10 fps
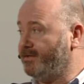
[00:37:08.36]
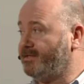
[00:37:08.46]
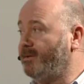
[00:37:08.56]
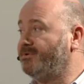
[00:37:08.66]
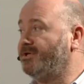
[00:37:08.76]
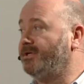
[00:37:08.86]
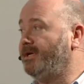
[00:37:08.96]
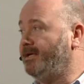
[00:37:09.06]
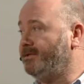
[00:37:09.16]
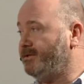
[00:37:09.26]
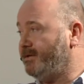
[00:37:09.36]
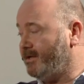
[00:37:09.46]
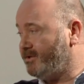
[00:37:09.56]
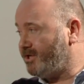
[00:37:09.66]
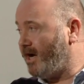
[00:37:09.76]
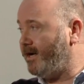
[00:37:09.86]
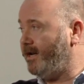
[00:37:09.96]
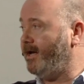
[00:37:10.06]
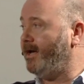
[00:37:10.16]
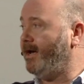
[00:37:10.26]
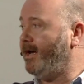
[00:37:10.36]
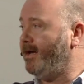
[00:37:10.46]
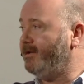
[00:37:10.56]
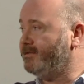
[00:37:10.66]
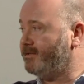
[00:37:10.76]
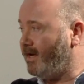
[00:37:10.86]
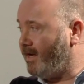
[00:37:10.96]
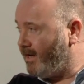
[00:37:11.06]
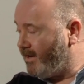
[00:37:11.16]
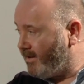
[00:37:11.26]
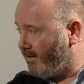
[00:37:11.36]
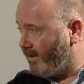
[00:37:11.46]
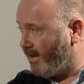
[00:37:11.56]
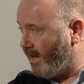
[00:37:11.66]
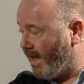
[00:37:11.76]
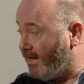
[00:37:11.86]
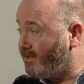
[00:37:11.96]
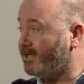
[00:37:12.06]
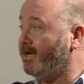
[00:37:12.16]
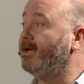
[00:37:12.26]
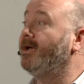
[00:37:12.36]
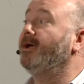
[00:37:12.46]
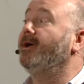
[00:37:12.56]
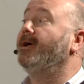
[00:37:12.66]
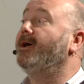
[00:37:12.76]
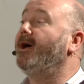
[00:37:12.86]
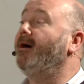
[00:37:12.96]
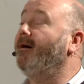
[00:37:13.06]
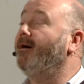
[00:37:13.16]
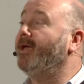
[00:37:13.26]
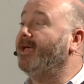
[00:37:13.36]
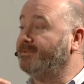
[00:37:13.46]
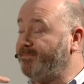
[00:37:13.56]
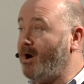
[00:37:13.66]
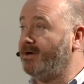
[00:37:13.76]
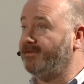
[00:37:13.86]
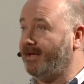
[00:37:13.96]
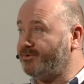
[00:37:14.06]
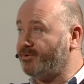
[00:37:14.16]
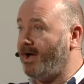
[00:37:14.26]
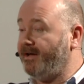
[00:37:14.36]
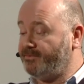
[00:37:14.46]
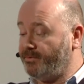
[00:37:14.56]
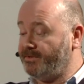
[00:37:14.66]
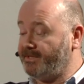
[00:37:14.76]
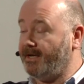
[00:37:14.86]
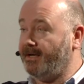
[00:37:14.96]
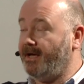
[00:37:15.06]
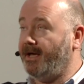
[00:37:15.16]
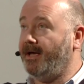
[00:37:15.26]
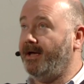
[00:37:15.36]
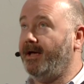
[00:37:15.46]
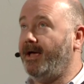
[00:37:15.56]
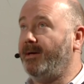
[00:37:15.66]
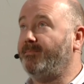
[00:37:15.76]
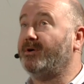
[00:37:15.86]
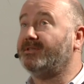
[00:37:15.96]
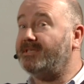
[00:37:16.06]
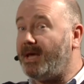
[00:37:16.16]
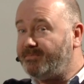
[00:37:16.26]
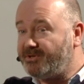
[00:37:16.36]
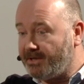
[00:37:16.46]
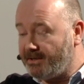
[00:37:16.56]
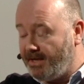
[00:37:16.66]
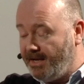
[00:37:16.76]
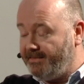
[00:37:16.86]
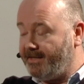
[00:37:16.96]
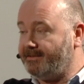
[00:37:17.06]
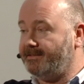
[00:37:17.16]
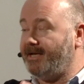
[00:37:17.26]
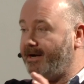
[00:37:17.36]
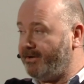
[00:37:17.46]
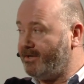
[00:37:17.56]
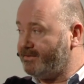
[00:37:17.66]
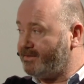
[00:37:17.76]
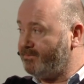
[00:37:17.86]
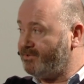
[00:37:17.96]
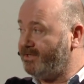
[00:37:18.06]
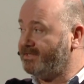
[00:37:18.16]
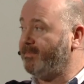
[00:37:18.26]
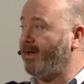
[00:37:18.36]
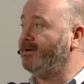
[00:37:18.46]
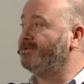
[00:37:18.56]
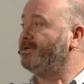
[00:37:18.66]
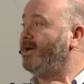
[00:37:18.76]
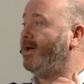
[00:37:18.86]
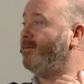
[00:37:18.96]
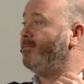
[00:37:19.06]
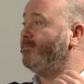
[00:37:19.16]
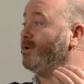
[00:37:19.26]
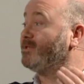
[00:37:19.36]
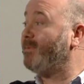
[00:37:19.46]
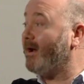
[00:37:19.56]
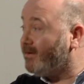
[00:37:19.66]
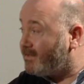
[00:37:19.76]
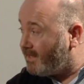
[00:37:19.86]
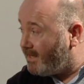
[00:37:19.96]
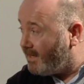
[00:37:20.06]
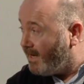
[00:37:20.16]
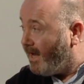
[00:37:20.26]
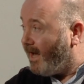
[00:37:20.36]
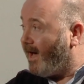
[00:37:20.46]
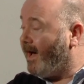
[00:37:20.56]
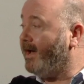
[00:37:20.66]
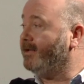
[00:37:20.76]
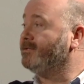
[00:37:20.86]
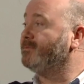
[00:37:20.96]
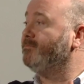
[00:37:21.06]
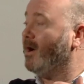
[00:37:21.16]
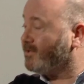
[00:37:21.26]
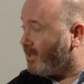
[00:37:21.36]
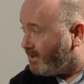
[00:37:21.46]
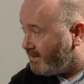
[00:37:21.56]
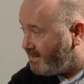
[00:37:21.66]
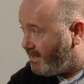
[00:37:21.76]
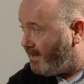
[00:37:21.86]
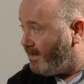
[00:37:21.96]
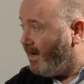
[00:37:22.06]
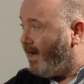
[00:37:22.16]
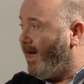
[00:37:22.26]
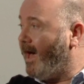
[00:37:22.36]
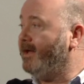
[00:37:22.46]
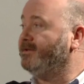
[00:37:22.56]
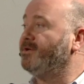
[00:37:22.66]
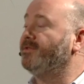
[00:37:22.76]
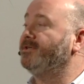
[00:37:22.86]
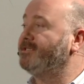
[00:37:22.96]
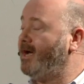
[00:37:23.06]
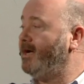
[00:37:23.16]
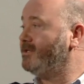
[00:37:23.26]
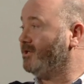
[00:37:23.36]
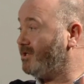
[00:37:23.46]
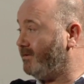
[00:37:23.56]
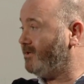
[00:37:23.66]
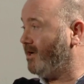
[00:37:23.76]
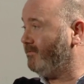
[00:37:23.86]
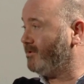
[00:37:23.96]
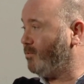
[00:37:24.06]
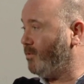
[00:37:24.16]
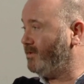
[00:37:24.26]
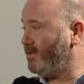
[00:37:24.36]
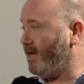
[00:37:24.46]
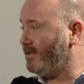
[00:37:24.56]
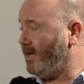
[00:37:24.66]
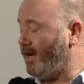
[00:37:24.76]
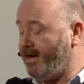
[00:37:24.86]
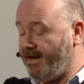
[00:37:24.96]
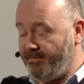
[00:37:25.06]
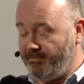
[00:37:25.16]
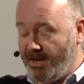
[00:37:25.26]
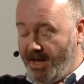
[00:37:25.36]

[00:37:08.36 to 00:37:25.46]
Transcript: consumption in, in China and uh, Asia yeah. uh, is part of that drive towards a, a, a perception that dairy consumption is about um, prosperity yeah. and modernity, and so their diets are shifting over towards that. Um,